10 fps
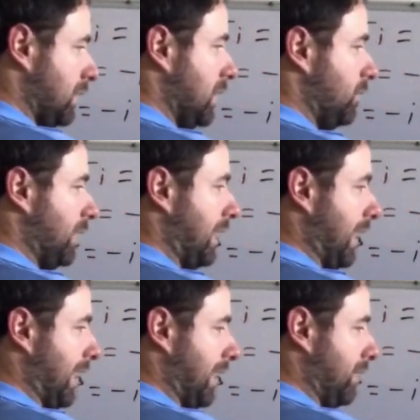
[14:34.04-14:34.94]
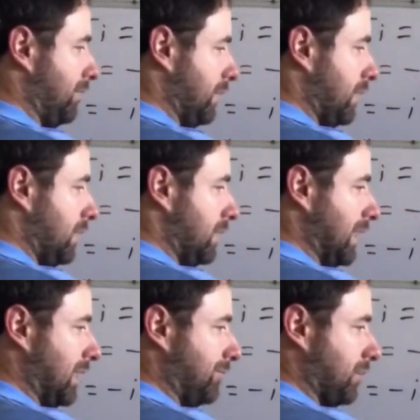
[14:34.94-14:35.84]
and we have
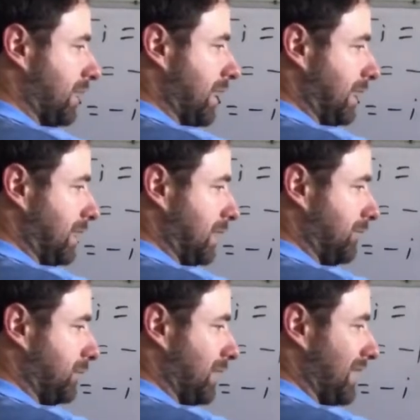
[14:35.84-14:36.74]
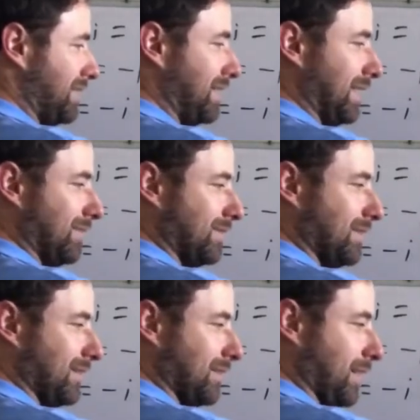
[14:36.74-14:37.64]
negative 3i. Negative 3i is negative
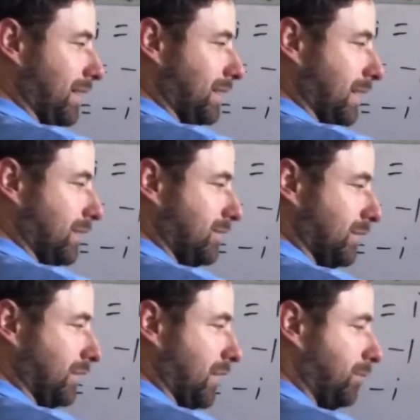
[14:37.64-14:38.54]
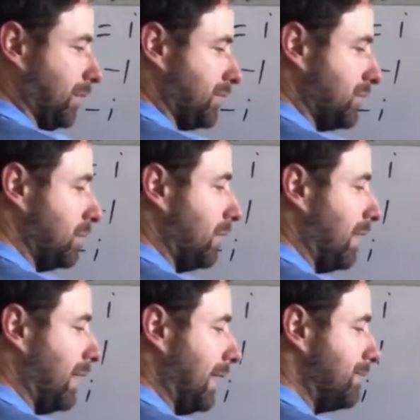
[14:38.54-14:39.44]
6i. Negative 6i plus
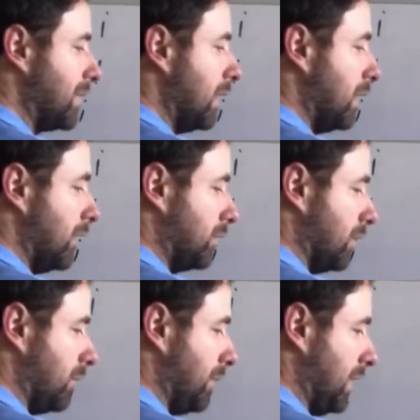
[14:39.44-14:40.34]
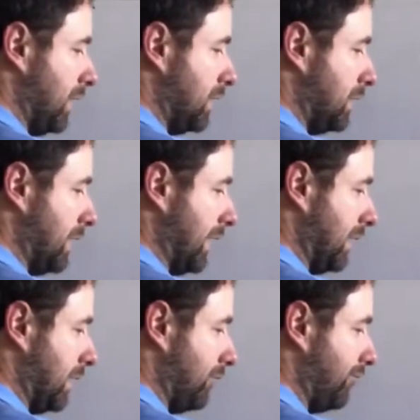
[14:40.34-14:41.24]
2i is going to be
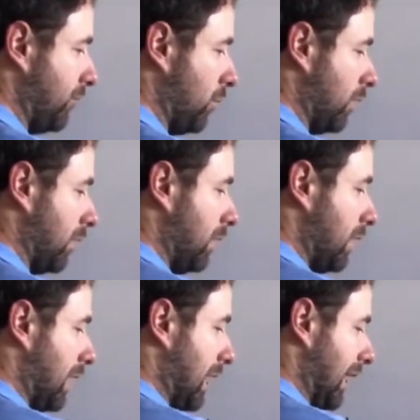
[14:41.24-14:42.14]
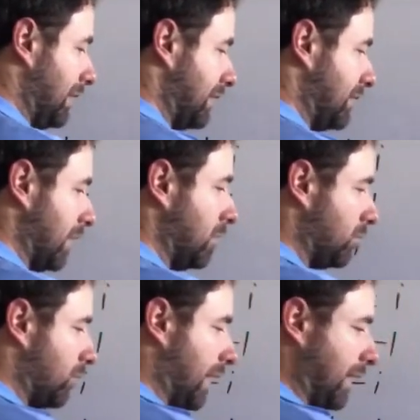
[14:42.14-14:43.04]
negative 4i. And that's how you
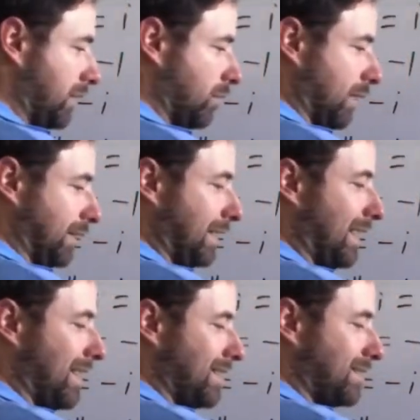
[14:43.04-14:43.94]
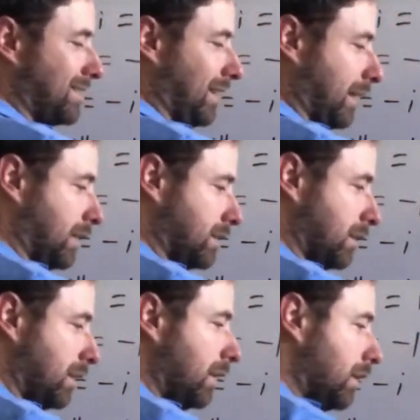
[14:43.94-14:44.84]
would write it. You write the i's second,
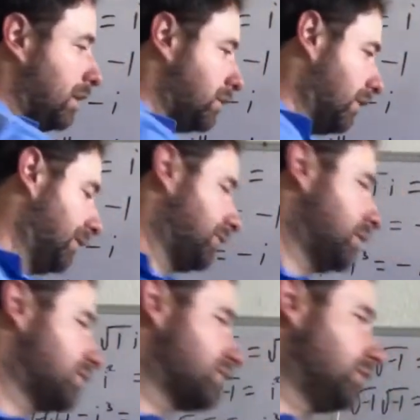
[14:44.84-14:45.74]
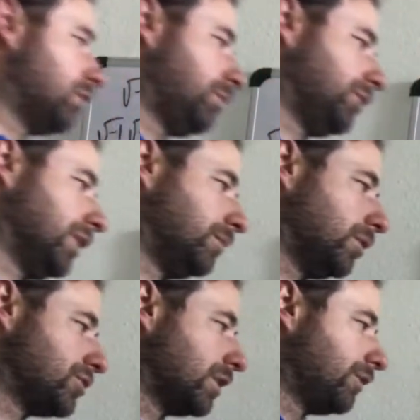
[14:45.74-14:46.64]
and you write just the normal
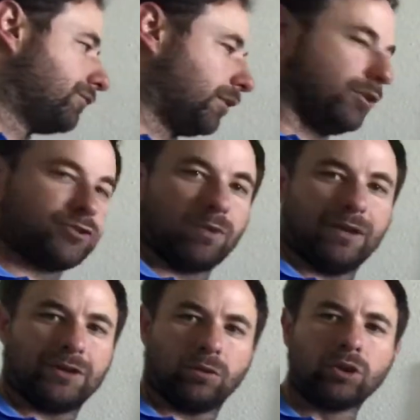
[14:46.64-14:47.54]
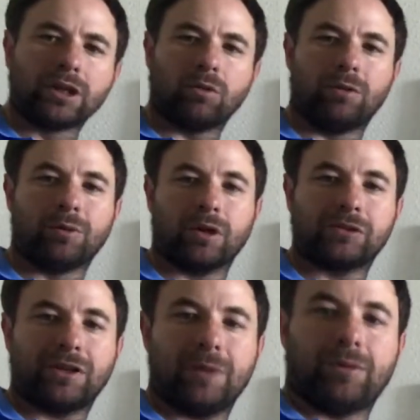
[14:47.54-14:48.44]
numbers first right there. We'll look at one more
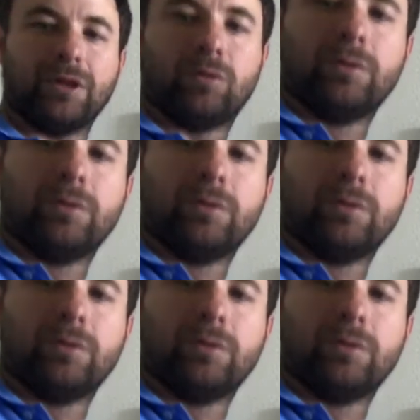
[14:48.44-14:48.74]
example, then we'll